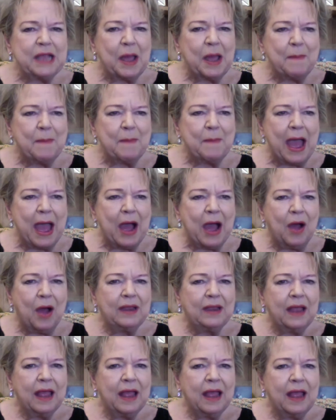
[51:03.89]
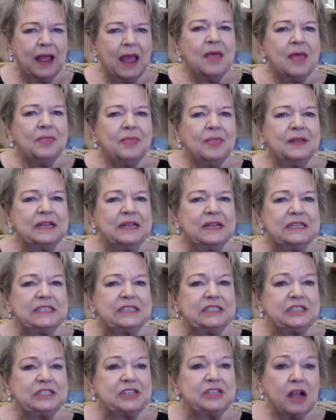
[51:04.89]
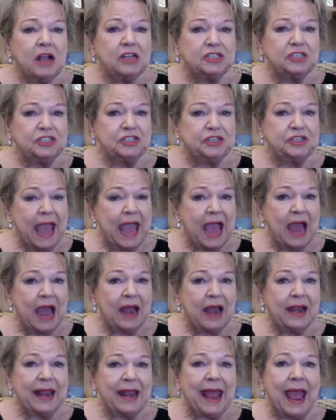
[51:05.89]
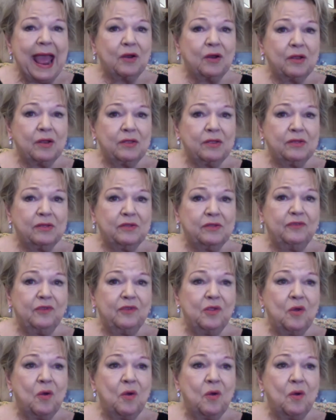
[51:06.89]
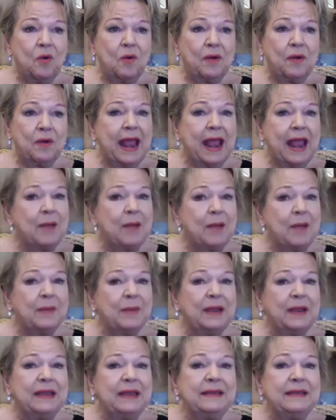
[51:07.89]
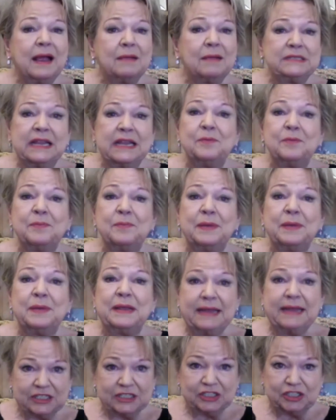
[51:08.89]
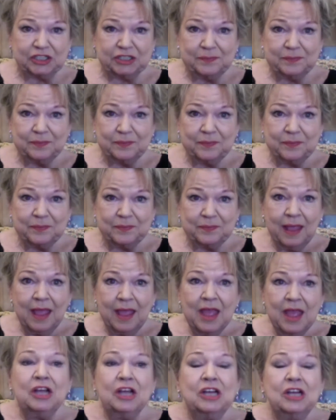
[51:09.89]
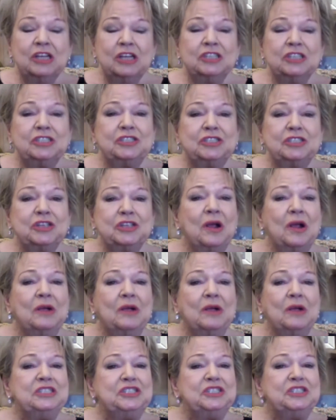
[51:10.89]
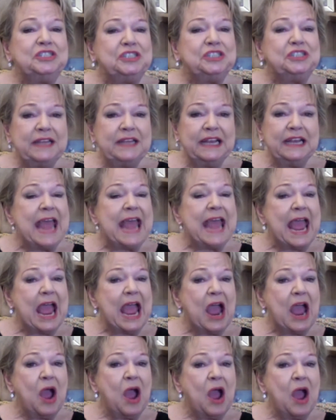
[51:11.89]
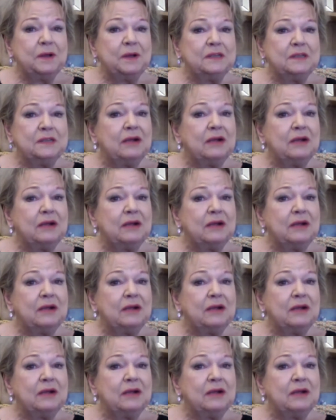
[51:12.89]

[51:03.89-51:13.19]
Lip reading: the stock she had out on the floor and how many times it had been touched. So what she does now is she puts out samples, a couple,